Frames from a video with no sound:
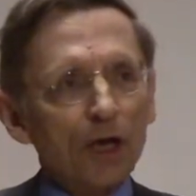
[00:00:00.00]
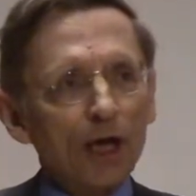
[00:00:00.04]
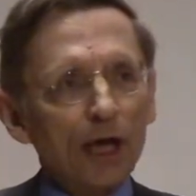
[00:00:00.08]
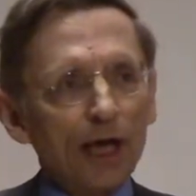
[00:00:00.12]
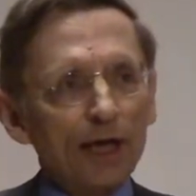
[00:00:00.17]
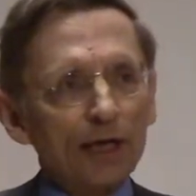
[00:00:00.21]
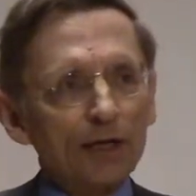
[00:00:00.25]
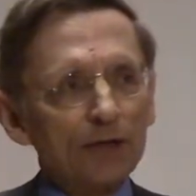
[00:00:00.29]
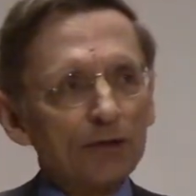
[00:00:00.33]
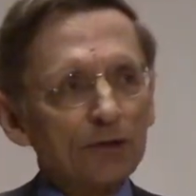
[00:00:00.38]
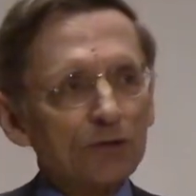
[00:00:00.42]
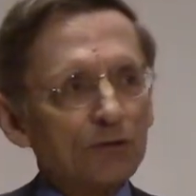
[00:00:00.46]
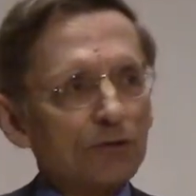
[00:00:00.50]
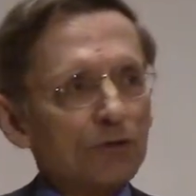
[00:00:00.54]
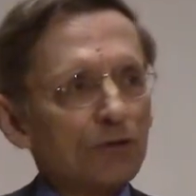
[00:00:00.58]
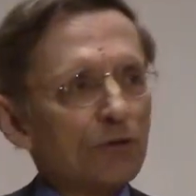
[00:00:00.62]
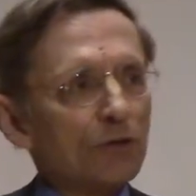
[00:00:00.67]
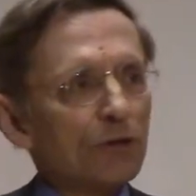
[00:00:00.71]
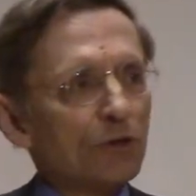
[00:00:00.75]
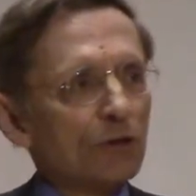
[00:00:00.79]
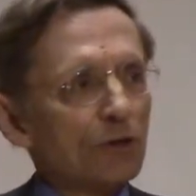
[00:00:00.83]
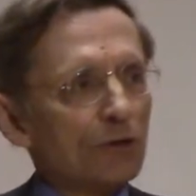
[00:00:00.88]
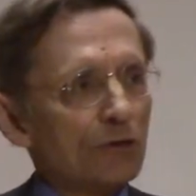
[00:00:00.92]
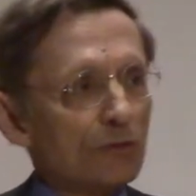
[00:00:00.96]
A
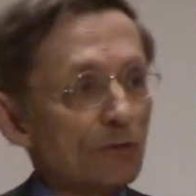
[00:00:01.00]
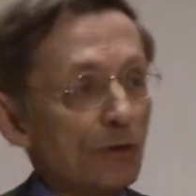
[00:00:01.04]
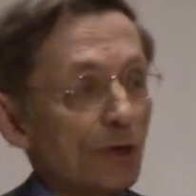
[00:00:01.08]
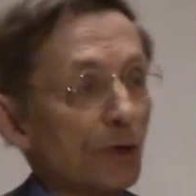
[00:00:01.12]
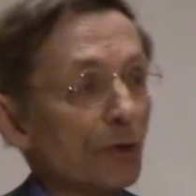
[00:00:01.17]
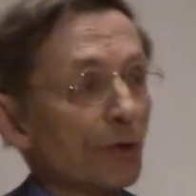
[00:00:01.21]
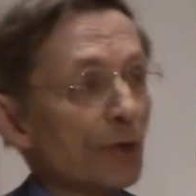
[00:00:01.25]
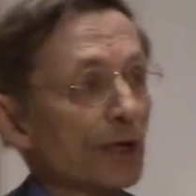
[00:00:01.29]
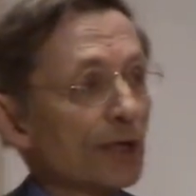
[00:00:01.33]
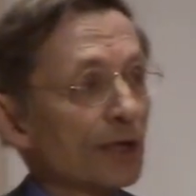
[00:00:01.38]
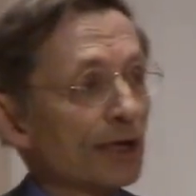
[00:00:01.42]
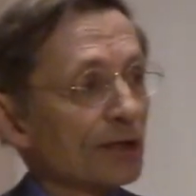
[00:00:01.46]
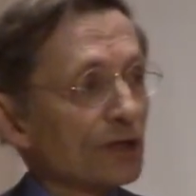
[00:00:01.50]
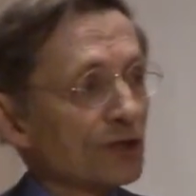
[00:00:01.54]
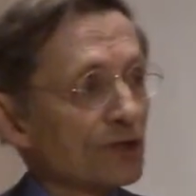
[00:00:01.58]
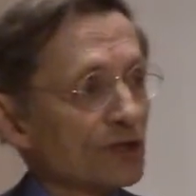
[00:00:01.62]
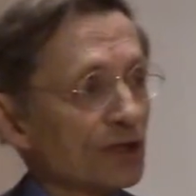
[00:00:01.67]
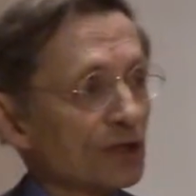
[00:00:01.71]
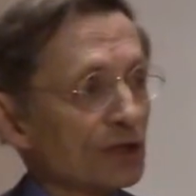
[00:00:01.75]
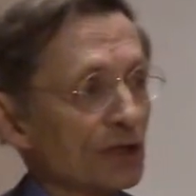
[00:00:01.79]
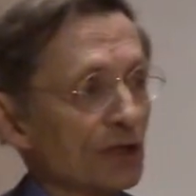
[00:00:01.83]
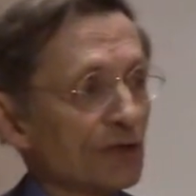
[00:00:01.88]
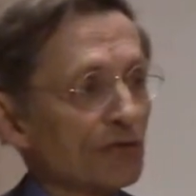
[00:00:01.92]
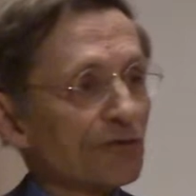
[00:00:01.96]
growing and
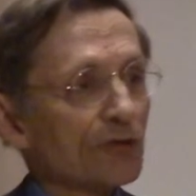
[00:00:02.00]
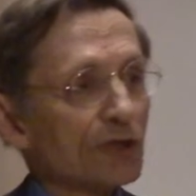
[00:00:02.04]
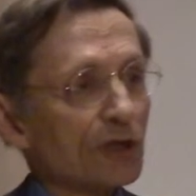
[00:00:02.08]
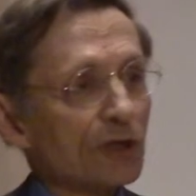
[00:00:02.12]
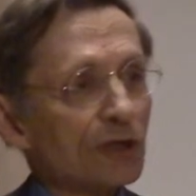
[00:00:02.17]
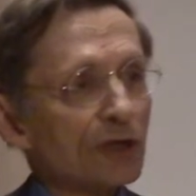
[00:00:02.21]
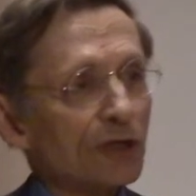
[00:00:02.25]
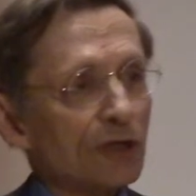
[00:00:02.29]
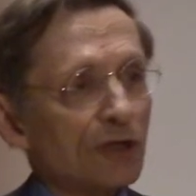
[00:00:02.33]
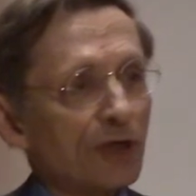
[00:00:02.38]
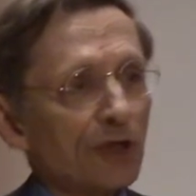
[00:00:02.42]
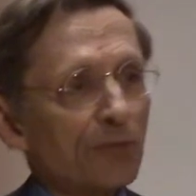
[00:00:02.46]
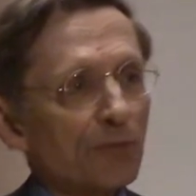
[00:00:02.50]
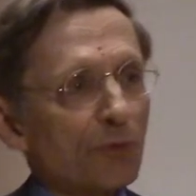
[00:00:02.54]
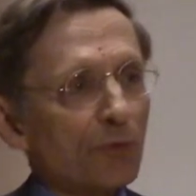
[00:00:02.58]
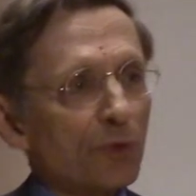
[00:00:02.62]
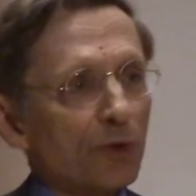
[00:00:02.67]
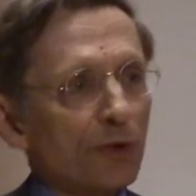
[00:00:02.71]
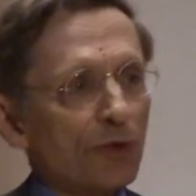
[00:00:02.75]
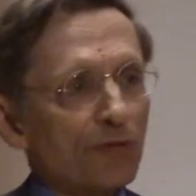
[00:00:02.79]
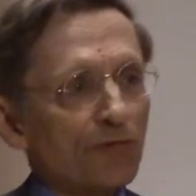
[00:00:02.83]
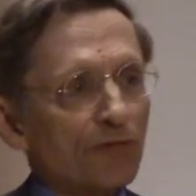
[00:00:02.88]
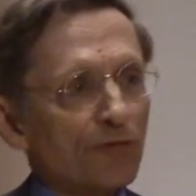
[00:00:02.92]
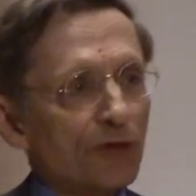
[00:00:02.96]
significant
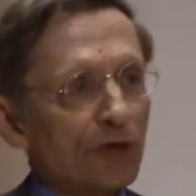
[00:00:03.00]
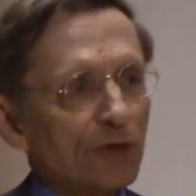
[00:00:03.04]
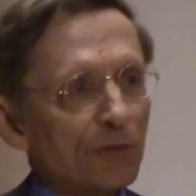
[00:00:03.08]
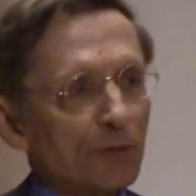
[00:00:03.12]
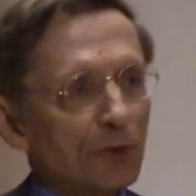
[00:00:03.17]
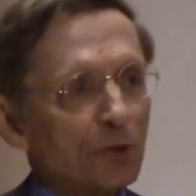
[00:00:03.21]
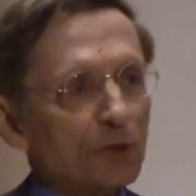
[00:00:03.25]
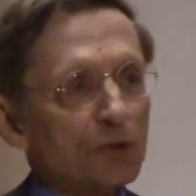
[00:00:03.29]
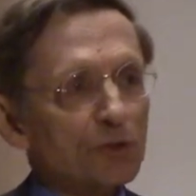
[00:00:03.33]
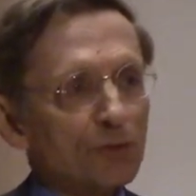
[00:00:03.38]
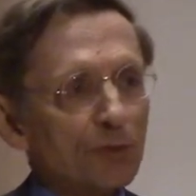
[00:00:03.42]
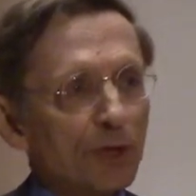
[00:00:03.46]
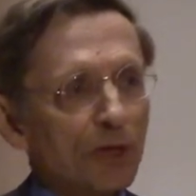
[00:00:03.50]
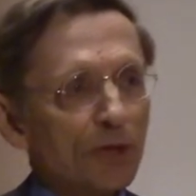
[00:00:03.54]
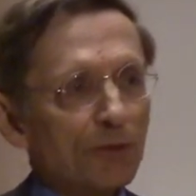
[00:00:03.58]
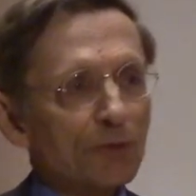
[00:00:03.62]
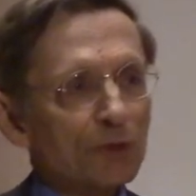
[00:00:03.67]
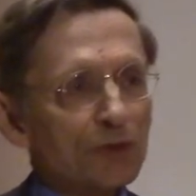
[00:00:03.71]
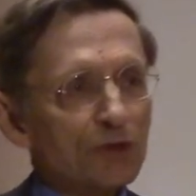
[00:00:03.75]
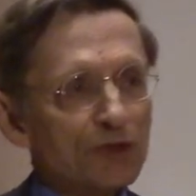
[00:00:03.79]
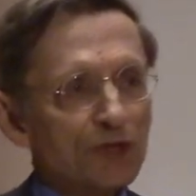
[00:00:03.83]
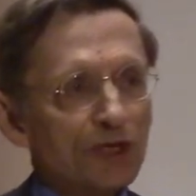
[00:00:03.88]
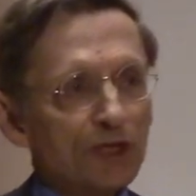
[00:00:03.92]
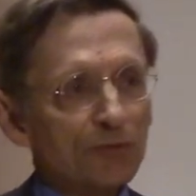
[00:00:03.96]
number of their most
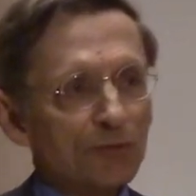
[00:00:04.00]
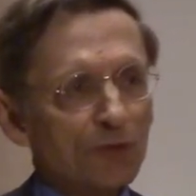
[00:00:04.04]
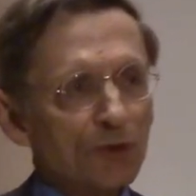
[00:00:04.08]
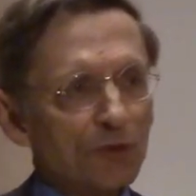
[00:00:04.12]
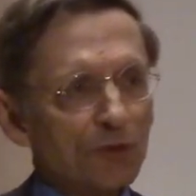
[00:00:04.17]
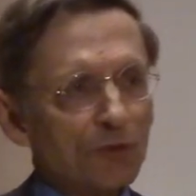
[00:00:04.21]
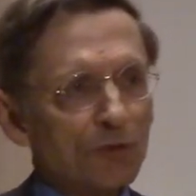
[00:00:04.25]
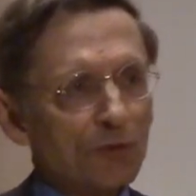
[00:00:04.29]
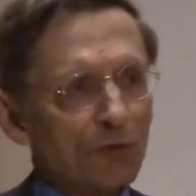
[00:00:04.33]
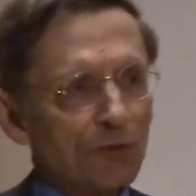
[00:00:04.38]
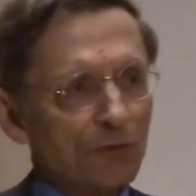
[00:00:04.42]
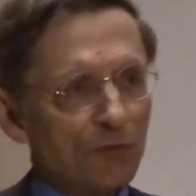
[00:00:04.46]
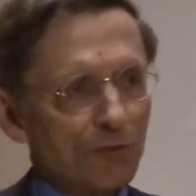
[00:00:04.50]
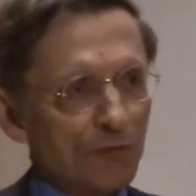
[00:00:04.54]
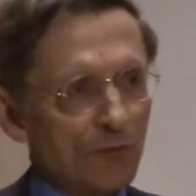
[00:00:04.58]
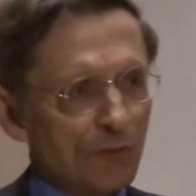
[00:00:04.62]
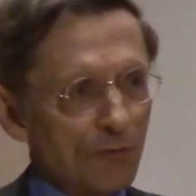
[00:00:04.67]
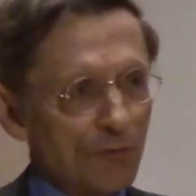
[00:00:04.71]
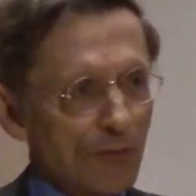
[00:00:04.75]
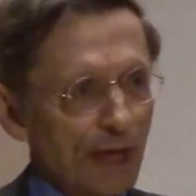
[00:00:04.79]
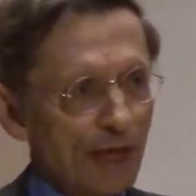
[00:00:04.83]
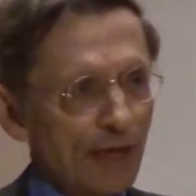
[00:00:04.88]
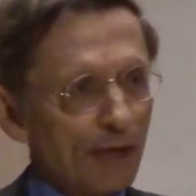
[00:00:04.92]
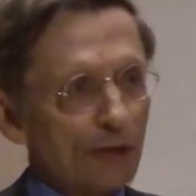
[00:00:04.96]
promising
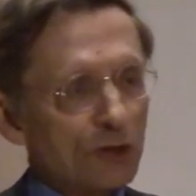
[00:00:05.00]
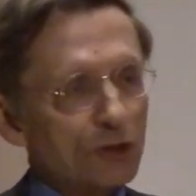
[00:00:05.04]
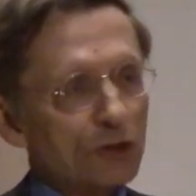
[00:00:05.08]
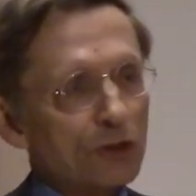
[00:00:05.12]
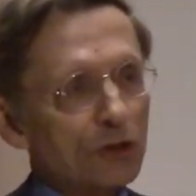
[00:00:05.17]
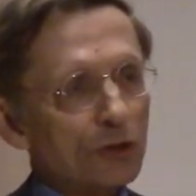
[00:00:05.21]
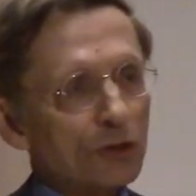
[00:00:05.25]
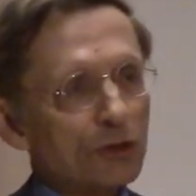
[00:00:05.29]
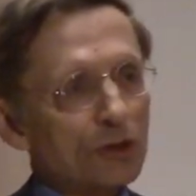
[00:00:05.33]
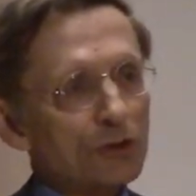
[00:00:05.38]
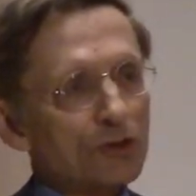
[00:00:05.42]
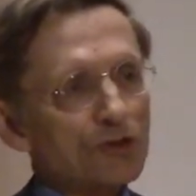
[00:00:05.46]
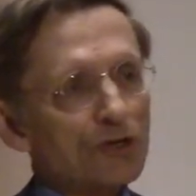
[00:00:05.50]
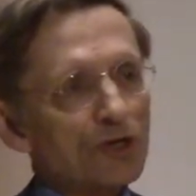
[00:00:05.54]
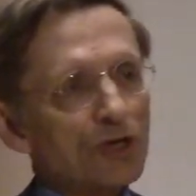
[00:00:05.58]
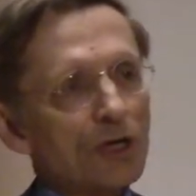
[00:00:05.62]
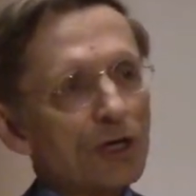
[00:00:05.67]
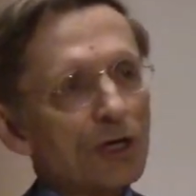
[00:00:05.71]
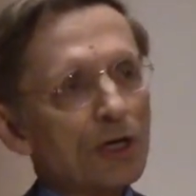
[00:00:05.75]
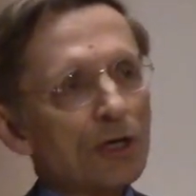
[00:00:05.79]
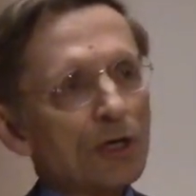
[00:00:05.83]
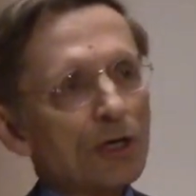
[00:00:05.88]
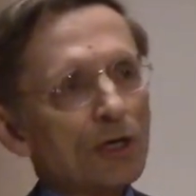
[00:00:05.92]
managers